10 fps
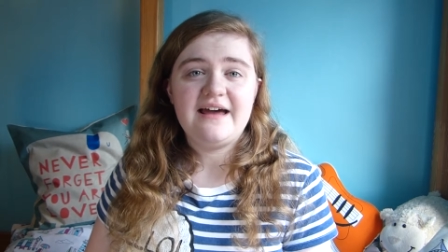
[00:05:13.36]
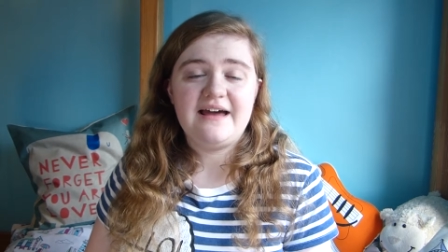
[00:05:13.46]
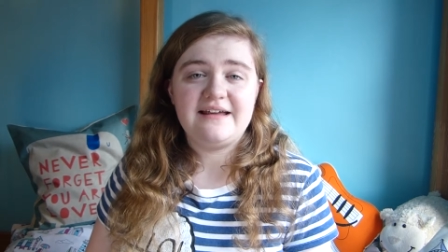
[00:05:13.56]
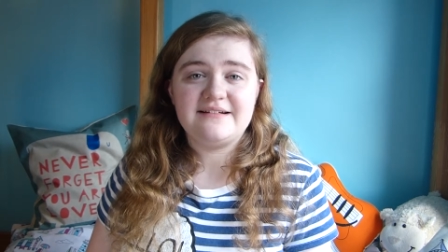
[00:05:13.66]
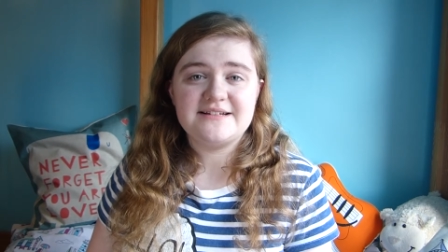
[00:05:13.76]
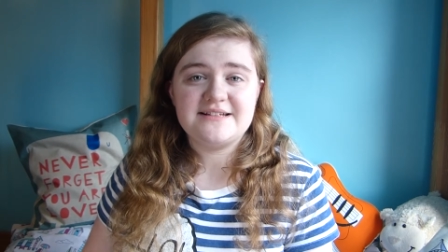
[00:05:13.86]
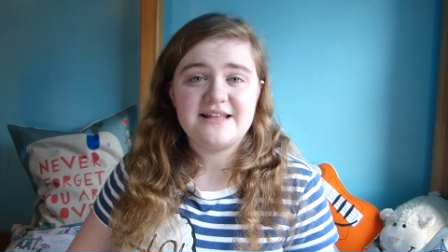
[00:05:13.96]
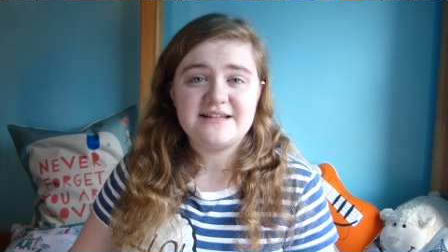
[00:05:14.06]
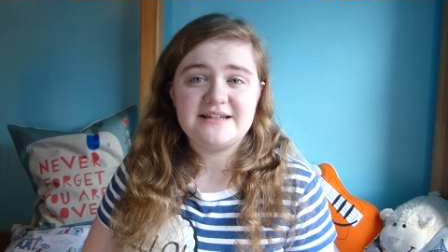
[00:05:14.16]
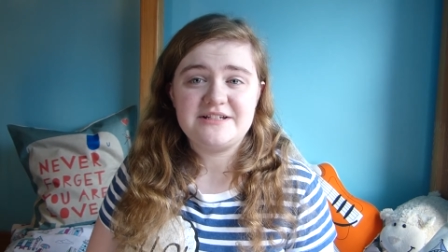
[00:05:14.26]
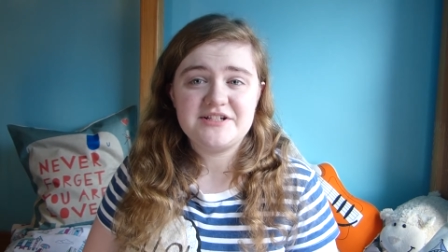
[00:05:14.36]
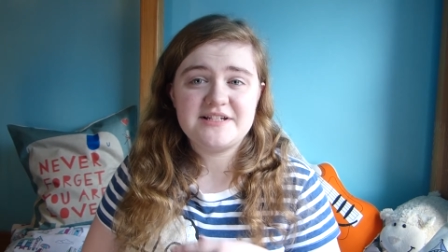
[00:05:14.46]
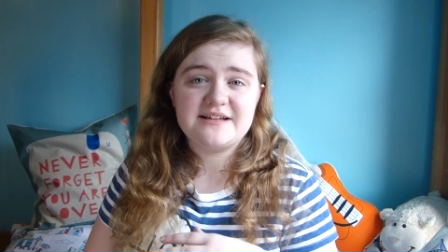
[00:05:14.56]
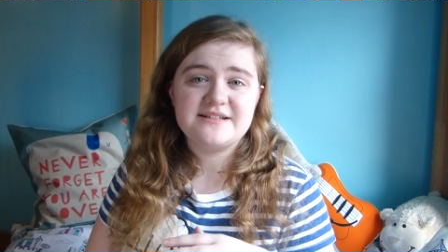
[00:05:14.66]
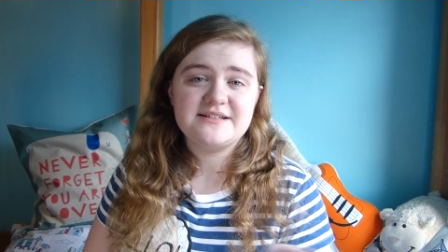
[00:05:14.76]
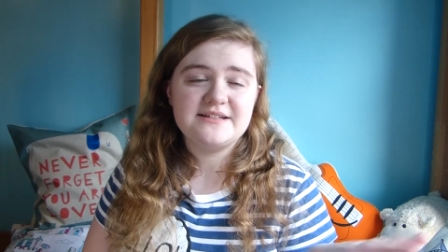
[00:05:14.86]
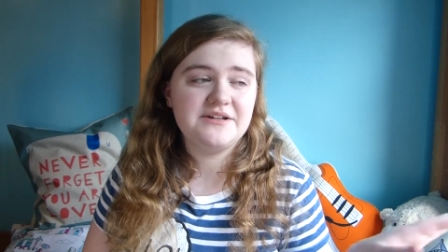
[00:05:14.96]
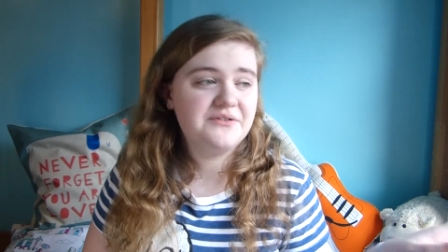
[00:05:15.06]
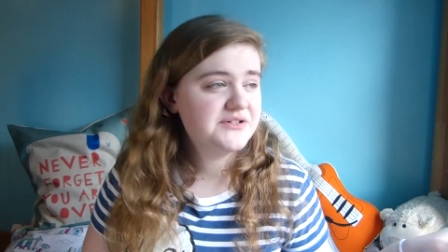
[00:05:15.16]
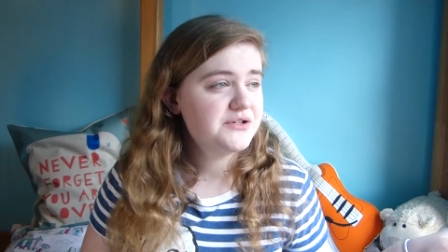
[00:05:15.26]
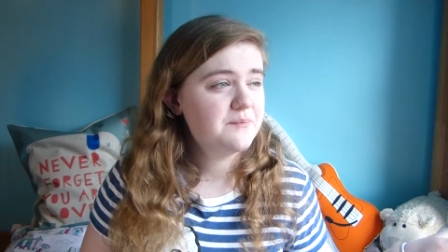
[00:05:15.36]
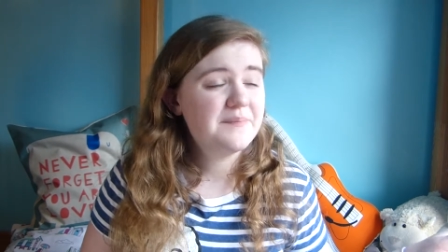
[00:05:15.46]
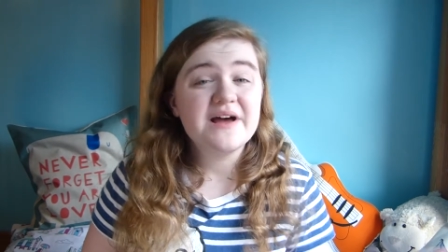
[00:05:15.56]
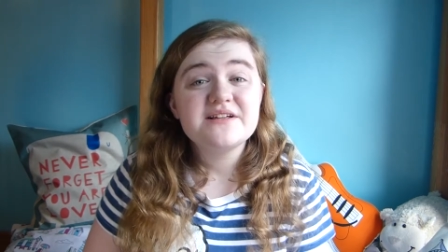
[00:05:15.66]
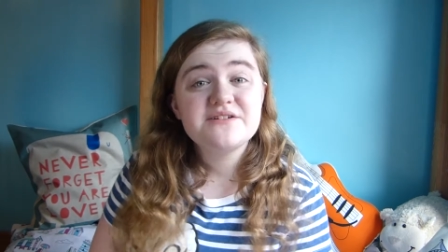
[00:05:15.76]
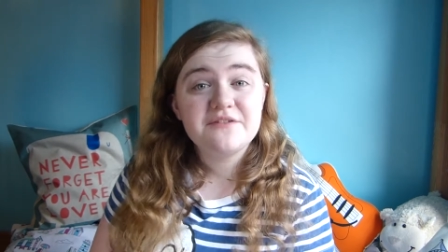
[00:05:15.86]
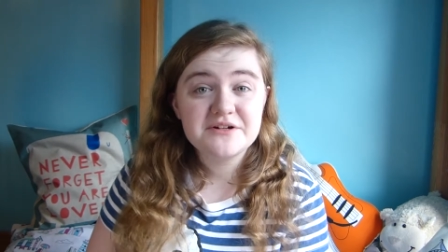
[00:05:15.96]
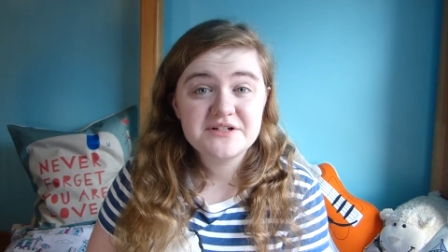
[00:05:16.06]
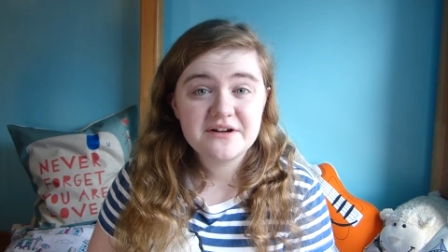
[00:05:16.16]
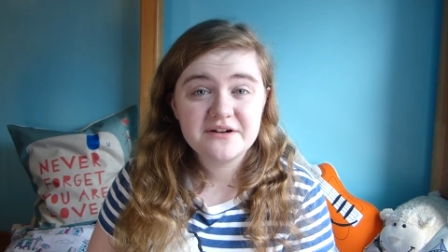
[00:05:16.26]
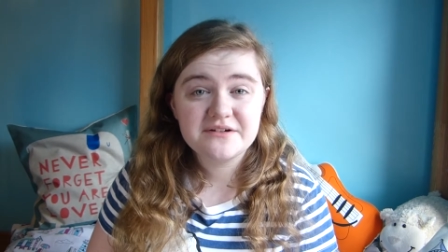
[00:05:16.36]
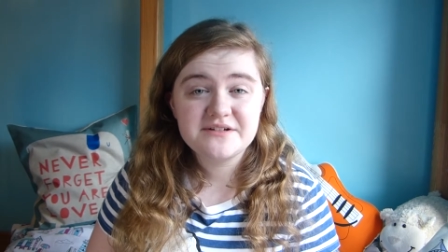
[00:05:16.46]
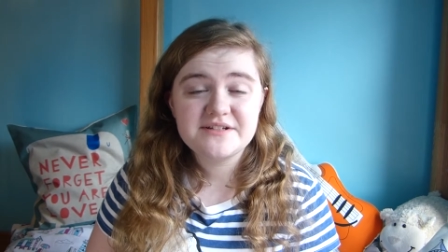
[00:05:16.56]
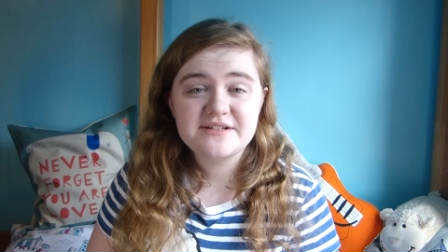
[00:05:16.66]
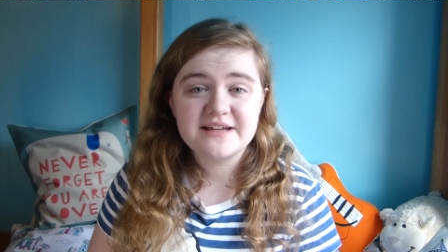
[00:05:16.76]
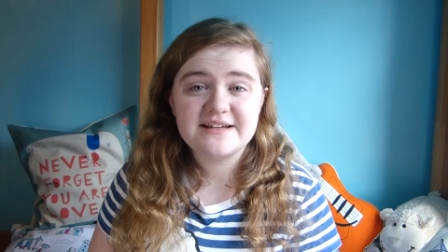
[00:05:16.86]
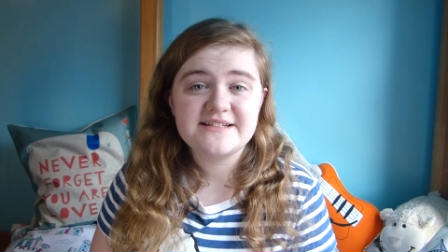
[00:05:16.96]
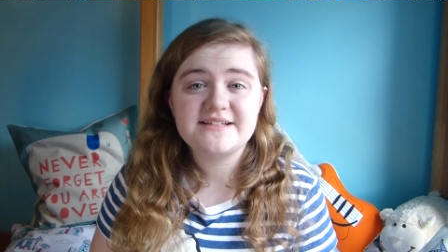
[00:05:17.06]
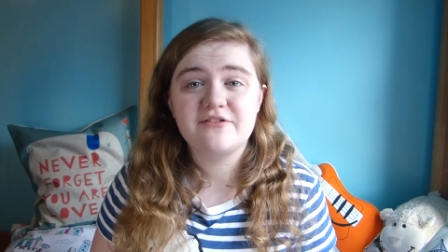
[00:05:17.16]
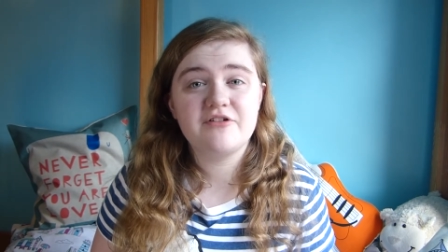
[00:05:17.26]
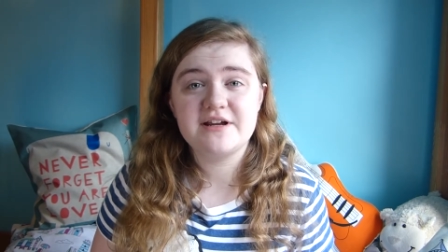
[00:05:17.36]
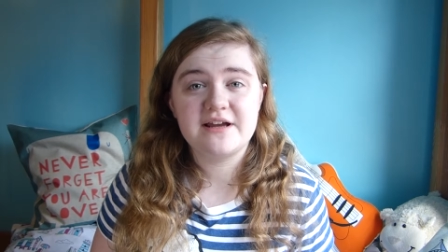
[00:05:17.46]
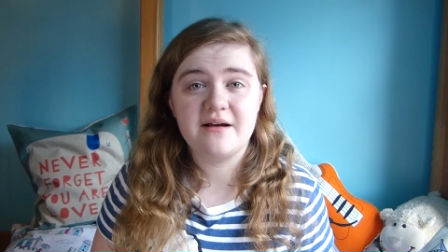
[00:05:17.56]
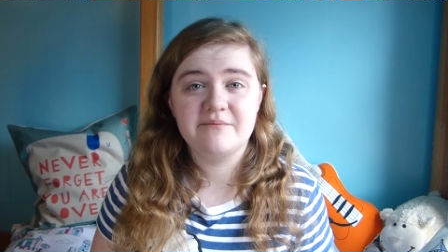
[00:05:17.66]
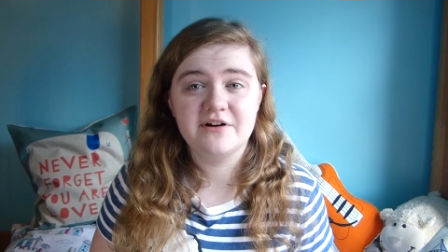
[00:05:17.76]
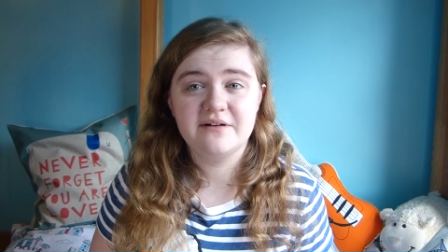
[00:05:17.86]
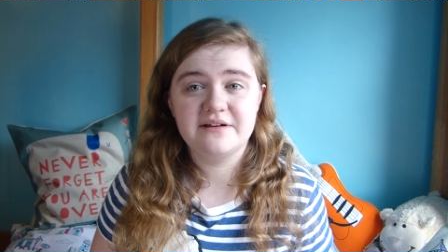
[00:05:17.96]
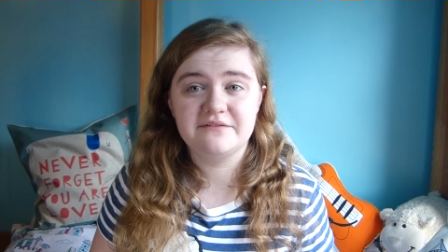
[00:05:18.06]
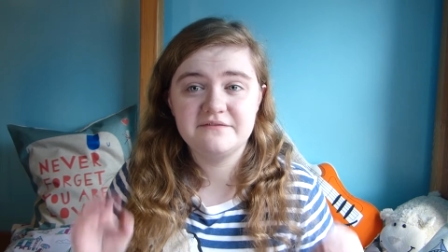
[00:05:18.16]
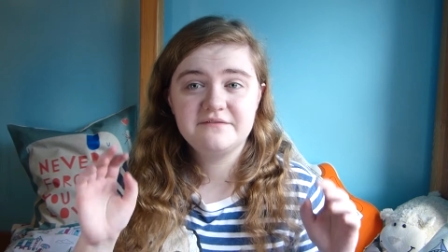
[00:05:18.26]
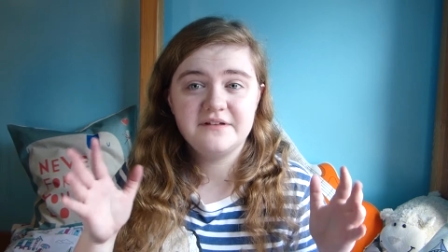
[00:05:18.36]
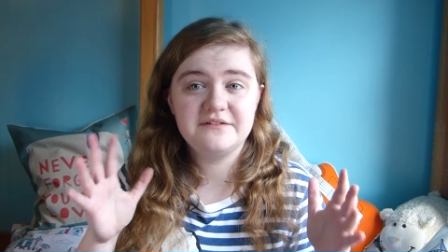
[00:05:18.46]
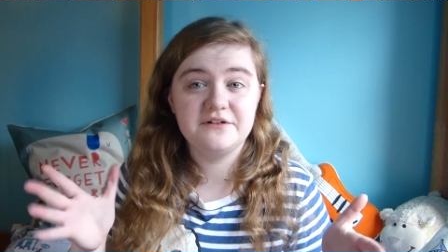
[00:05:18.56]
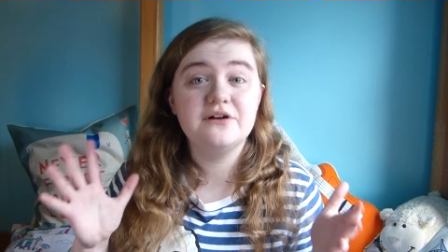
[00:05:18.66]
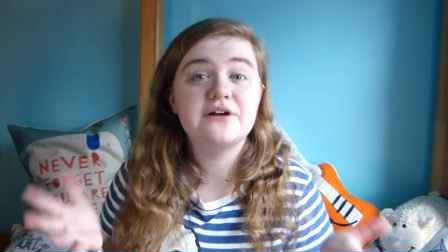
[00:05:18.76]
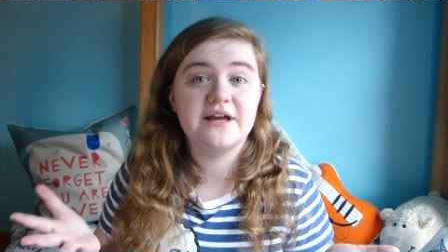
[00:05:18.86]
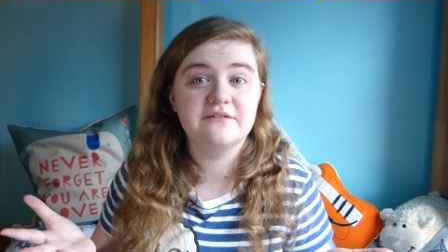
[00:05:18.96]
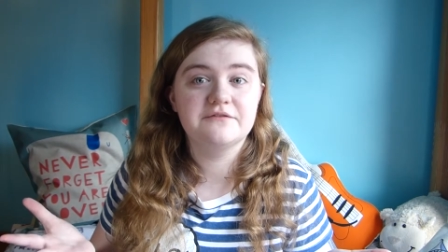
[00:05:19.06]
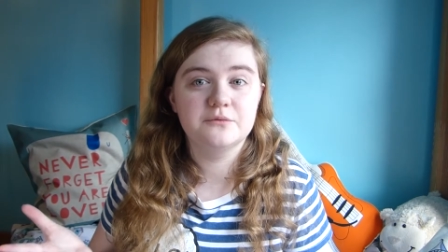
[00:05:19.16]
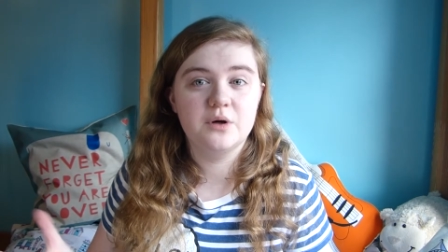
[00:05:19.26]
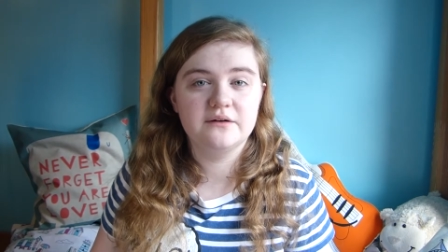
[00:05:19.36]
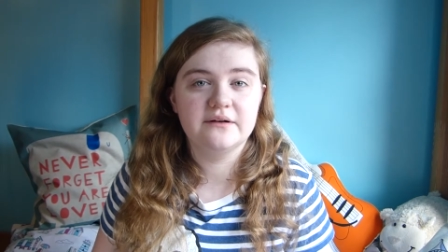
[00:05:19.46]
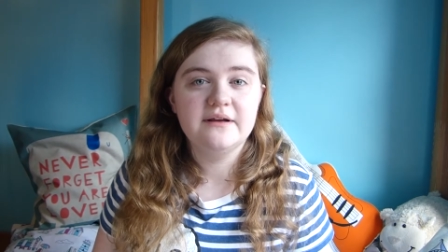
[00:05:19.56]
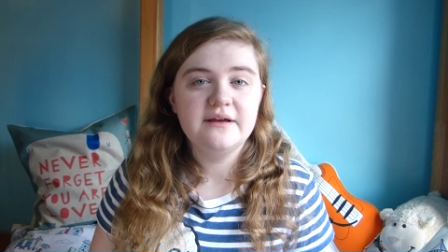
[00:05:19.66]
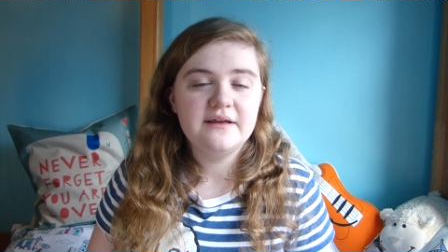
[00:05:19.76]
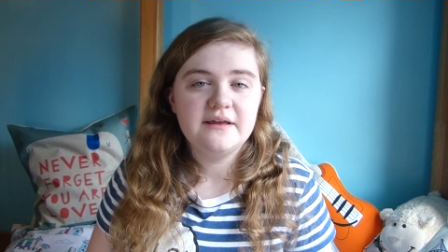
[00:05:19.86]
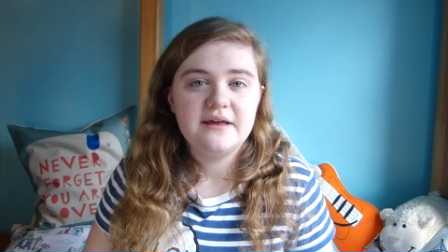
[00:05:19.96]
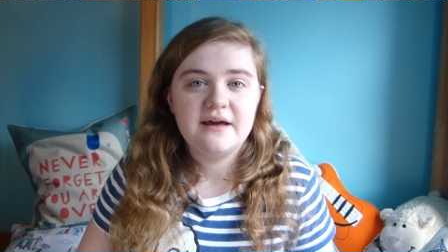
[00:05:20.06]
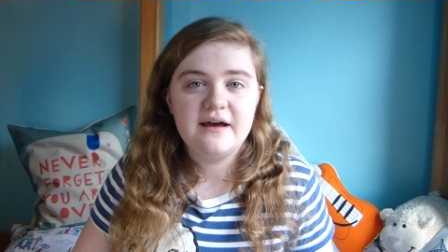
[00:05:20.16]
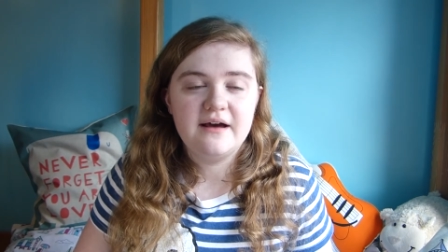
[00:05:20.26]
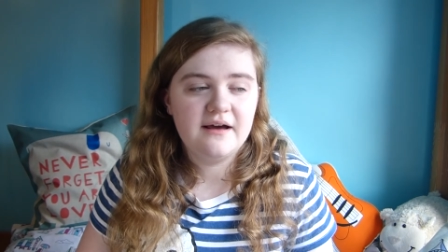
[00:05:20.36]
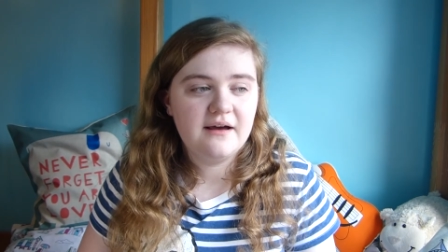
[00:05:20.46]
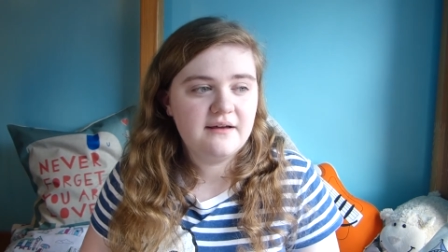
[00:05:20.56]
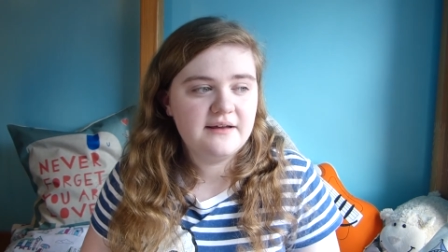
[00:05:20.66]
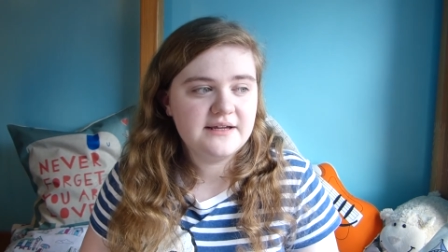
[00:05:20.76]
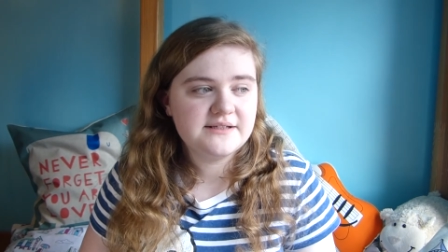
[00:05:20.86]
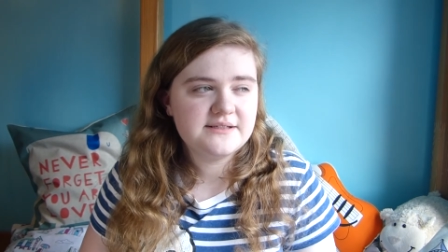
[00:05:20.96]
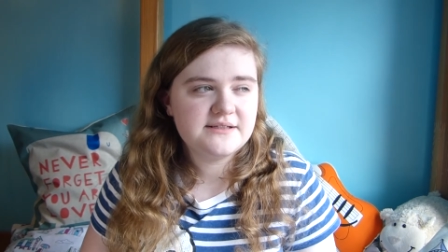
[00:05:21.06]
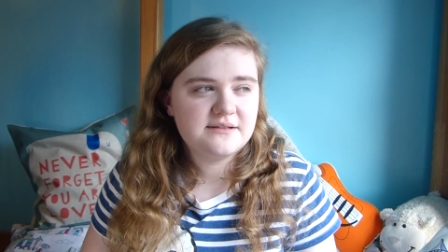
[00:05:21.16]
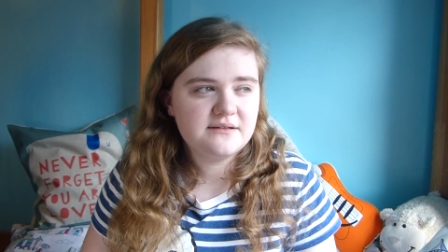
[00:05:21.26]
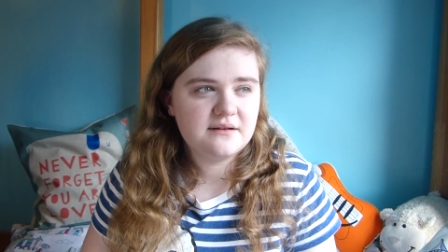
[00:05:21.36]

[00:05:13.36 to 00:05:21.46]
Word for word: and that it just has you can do burst photos it's a great camera if if you're looking for one uh, it's